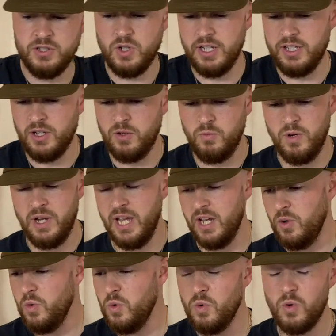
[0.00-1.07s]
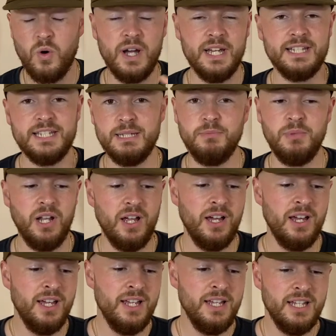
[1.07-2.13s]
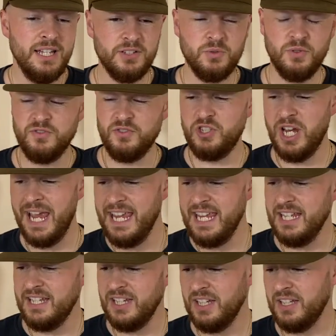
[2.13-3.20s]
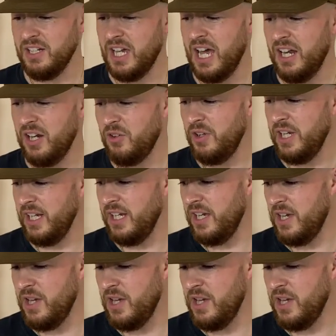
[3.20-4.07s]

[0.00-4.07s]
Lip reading: that I don't wear, all quite similar sort of jade colouring